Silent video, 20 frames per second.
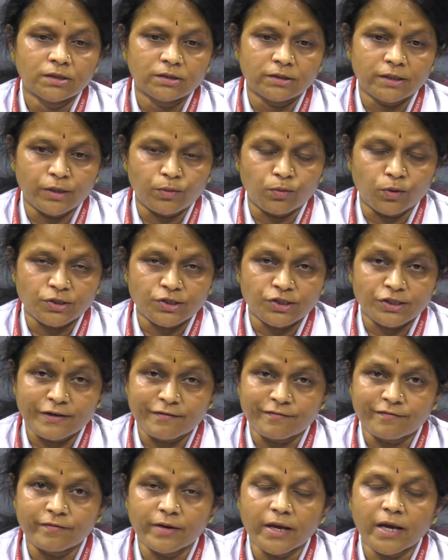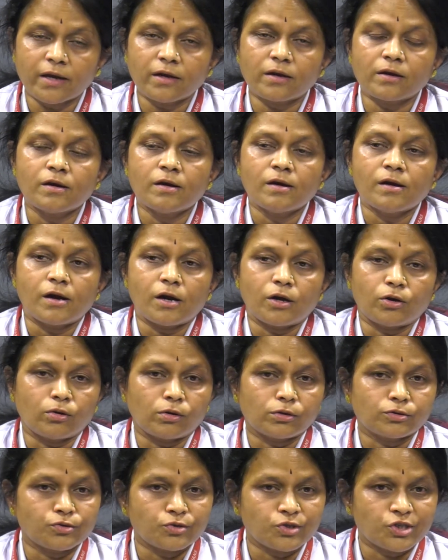there was stiff neck and
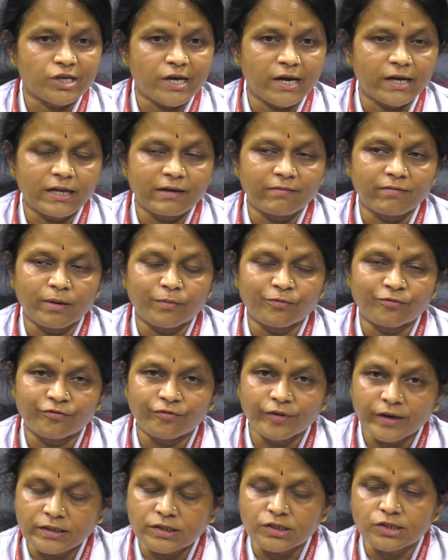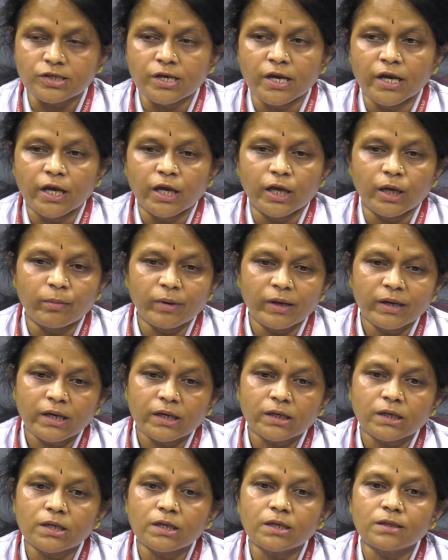also she had developed fits
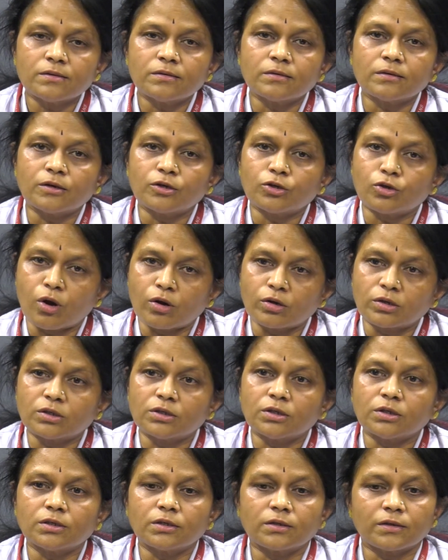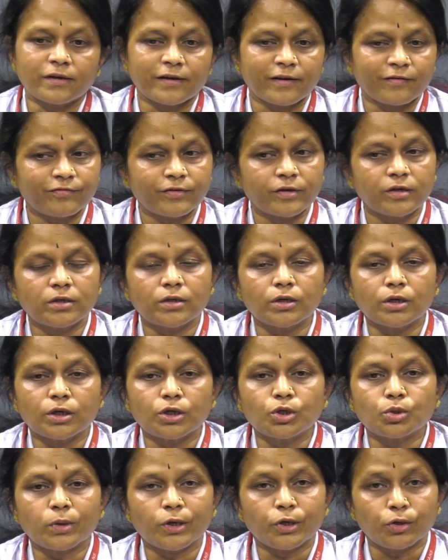Immediately the doctor referred her
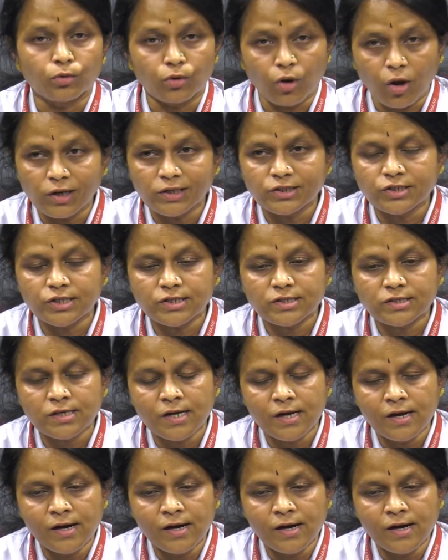to a neurologist